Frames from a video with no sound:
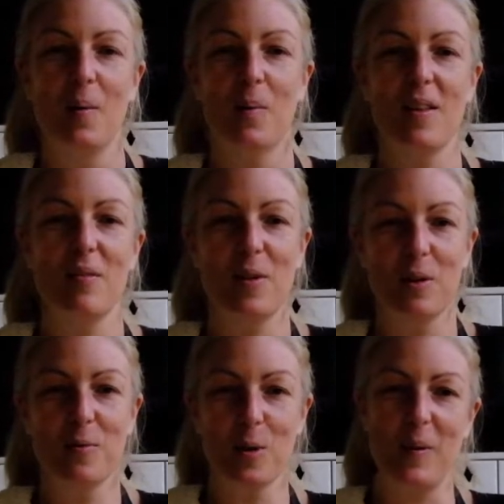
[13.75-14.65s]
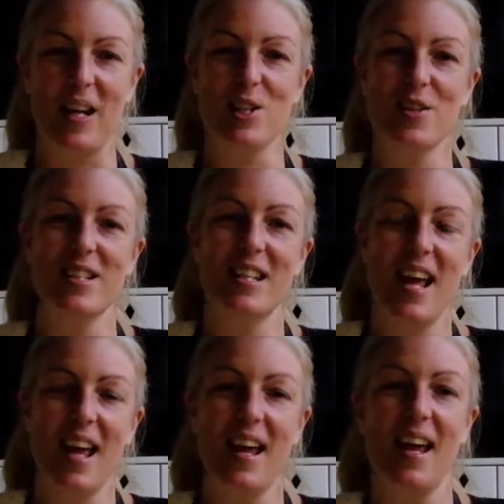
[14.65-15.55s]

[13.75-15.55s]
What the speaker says: We're at the Field and Fork Pantry today,